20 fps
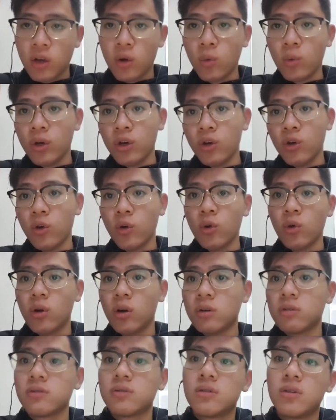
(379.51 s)
will
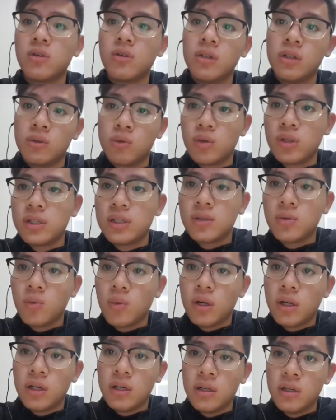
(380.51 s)
also increase
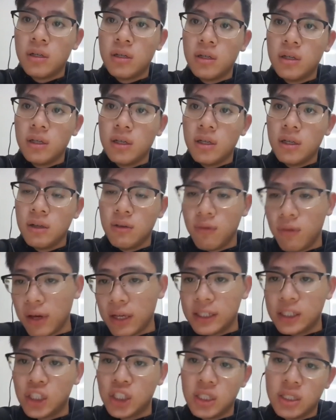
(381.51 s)
when
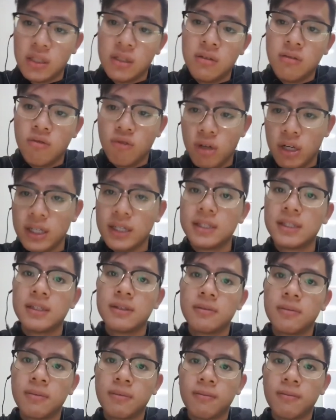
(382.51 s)
inflation rates.